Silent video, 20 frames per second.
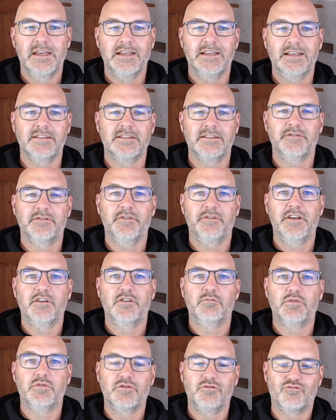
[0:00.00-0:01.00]
is
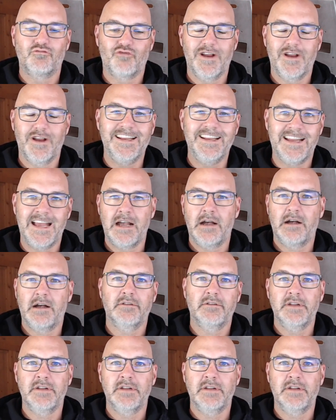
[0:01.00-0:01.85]
available right now.